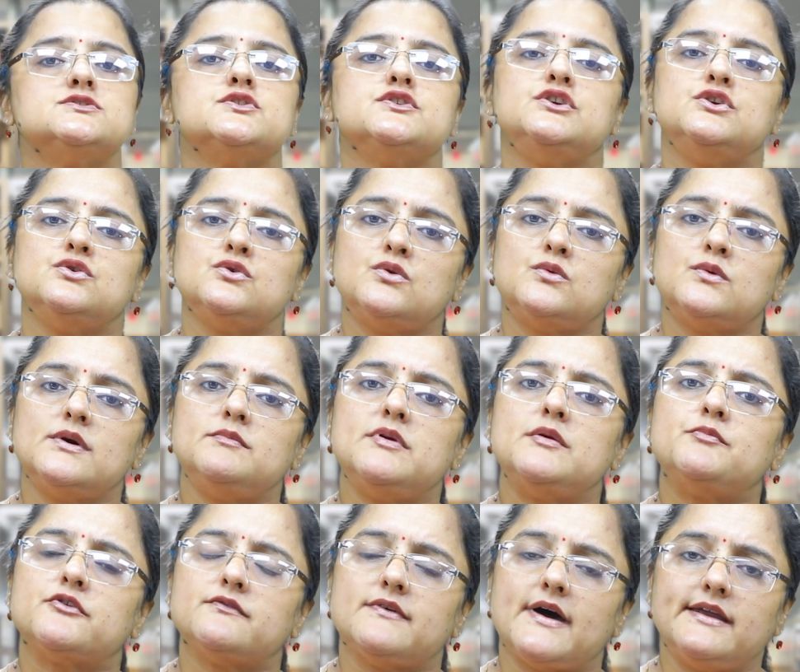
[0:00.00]
So you will
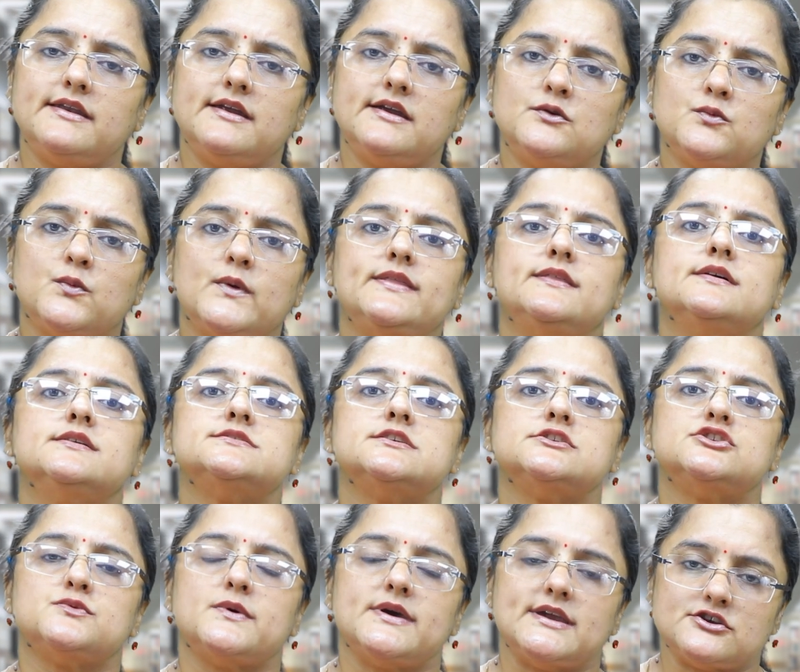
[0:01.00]
be provided with a
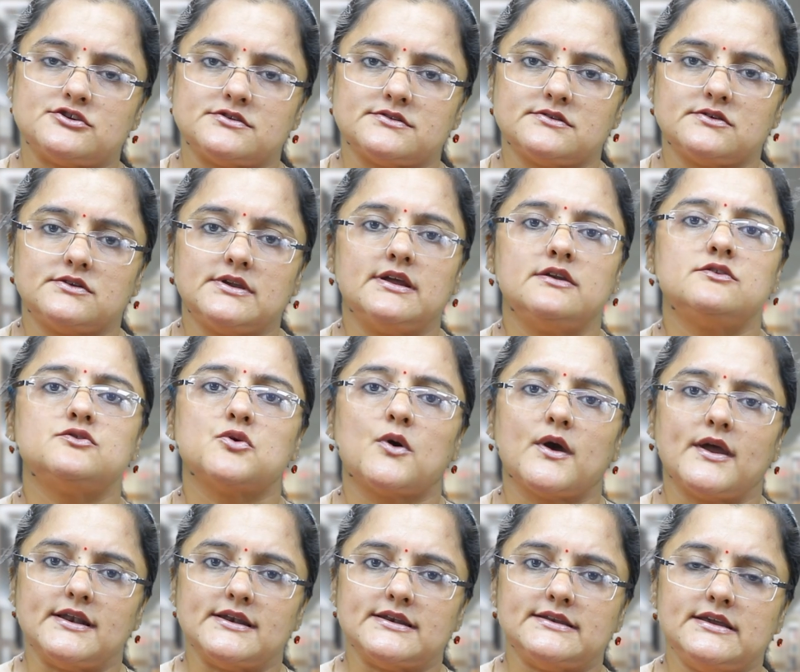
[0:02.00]
situation in
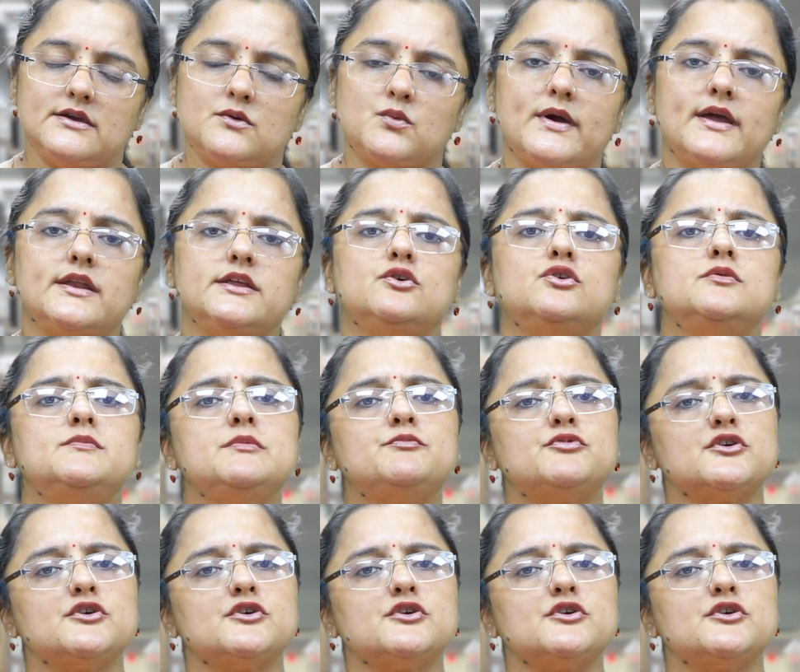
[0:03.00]
royalty where you will